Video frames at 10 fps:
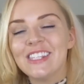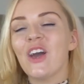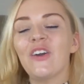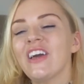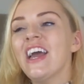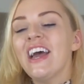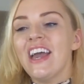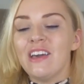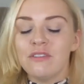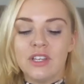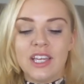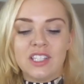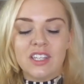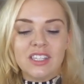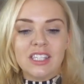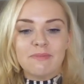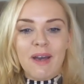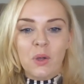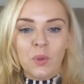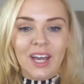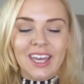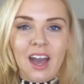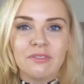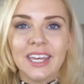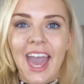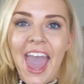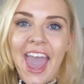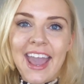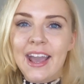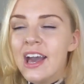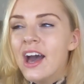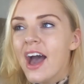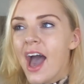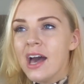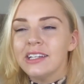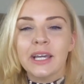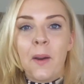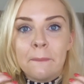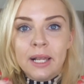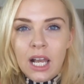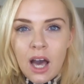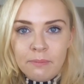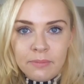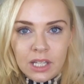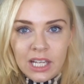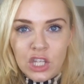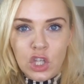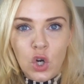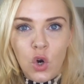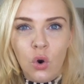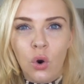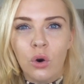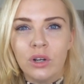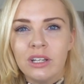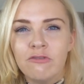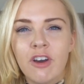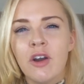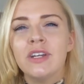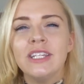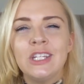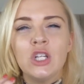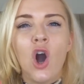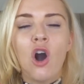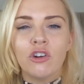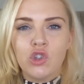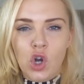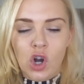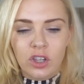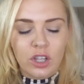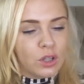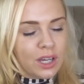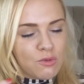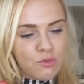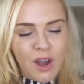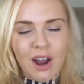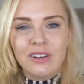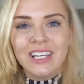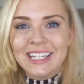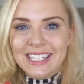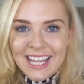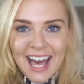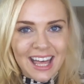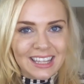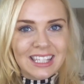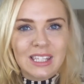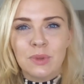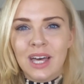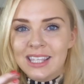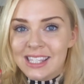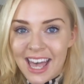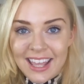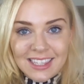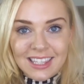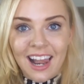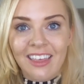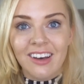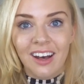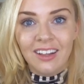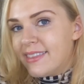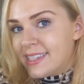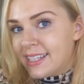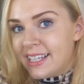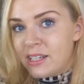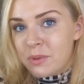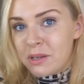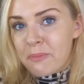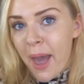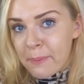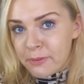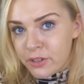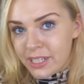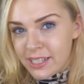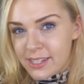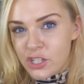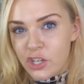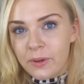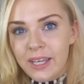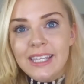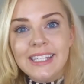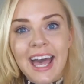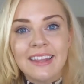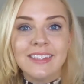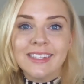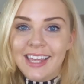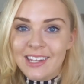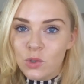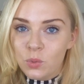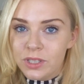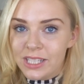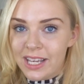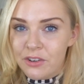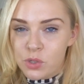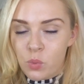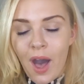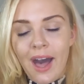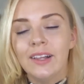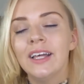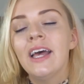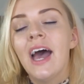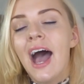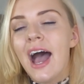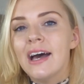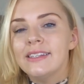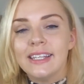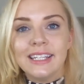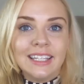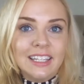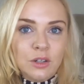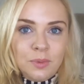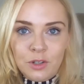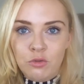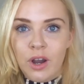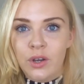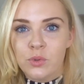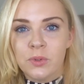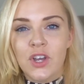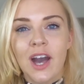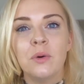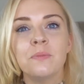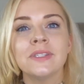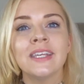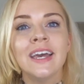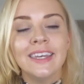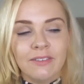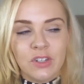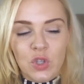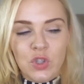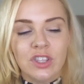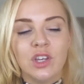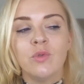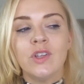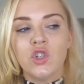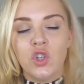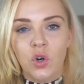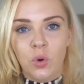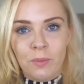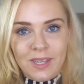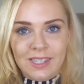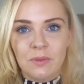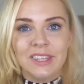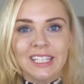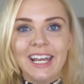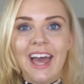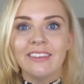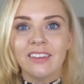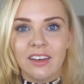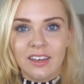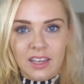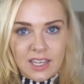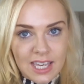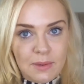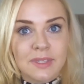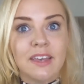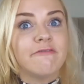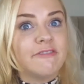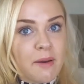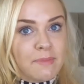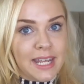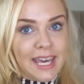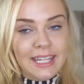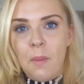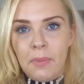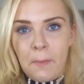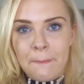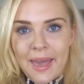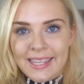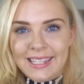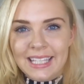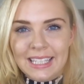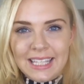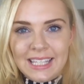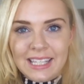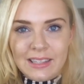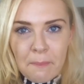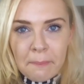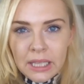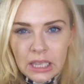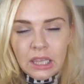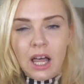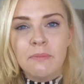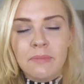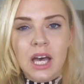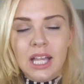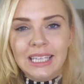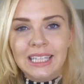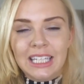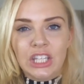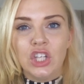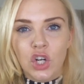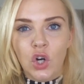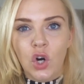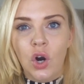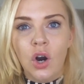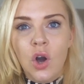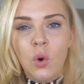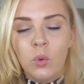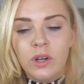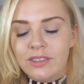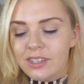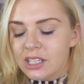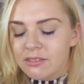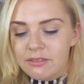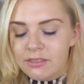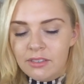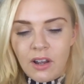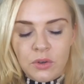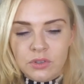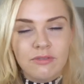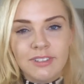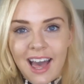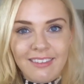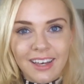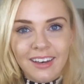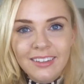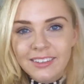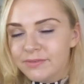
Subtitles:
So it does smell like having a plum liqueur in a very dark chocolate, like very intense, that intense leather. There's a little bit of pepperiness to it, and there's sandalwood in here as well, and a little bit of rose, which helps give a nod to the original. Mixing with the leather keeps it feminine, but basically this is a plum liqueur with loads of leather.